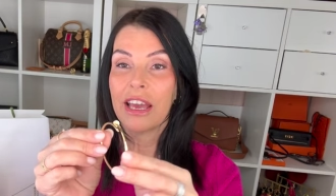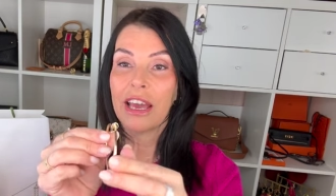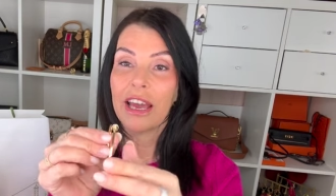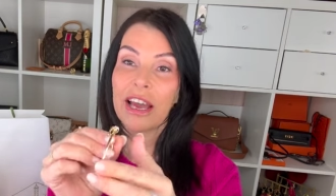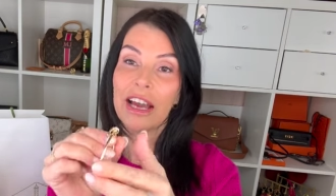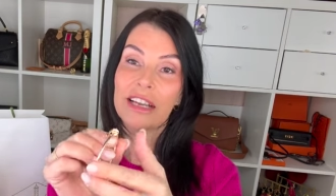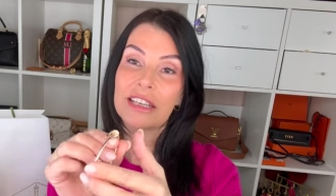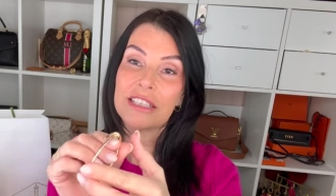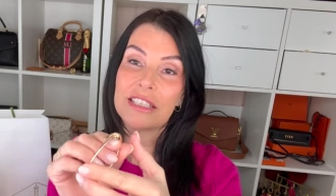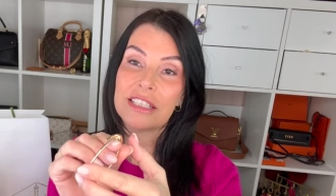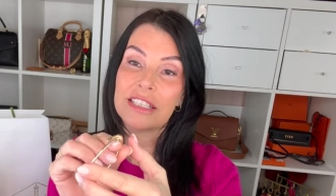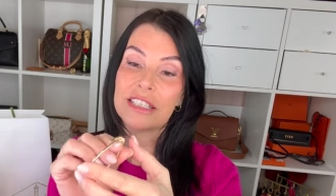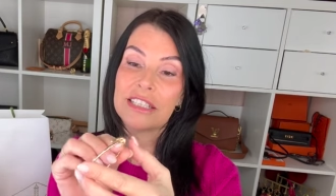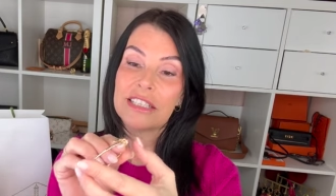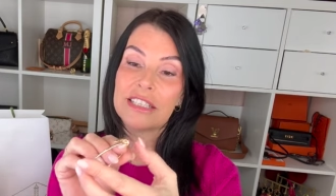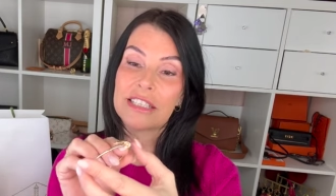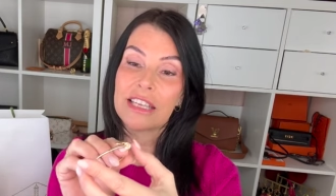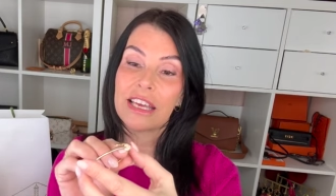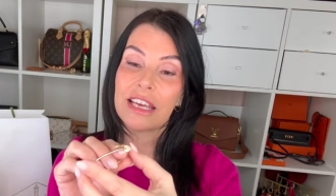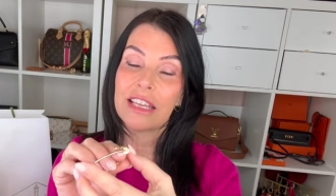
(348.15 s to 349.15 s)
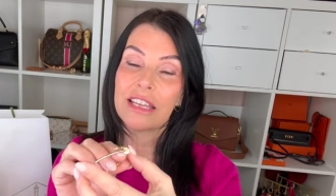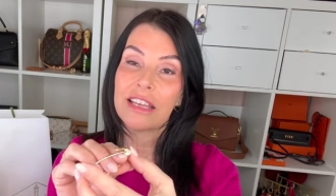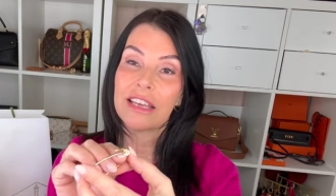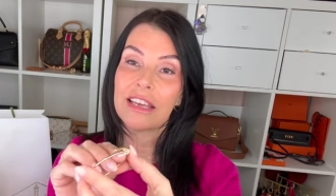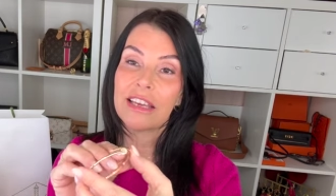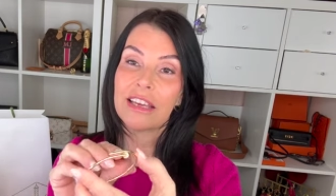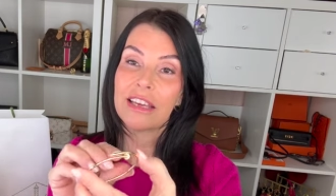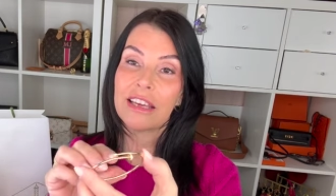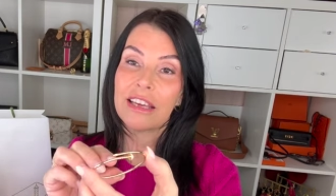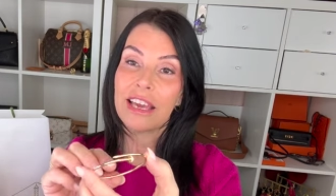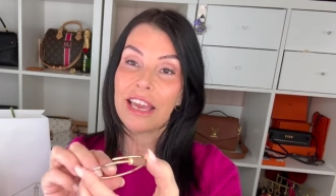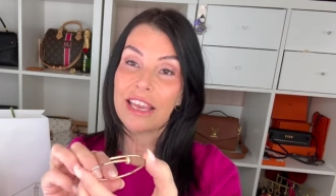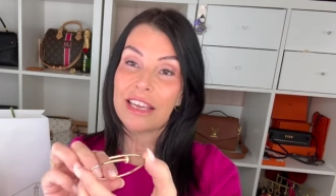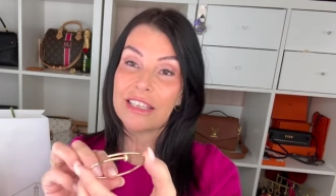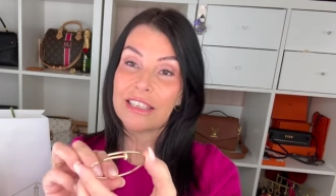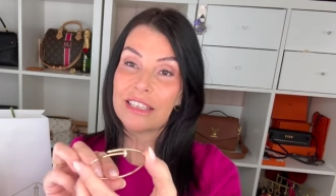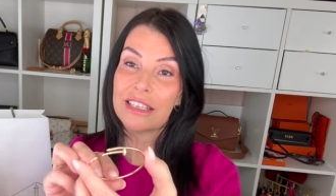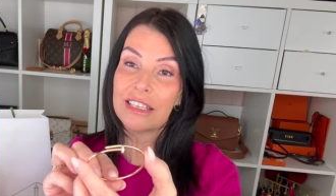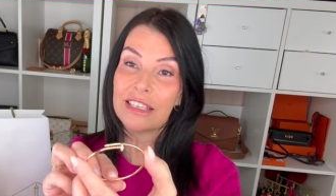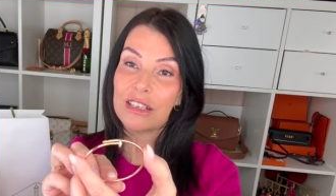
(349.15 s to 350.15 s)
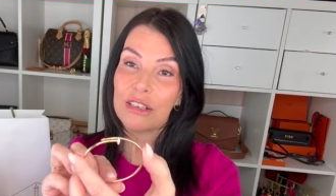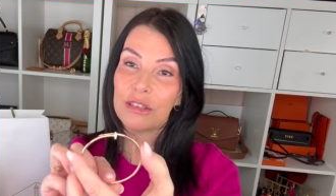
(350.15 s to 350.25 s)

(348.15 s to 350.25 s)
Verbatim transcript: And she said 18.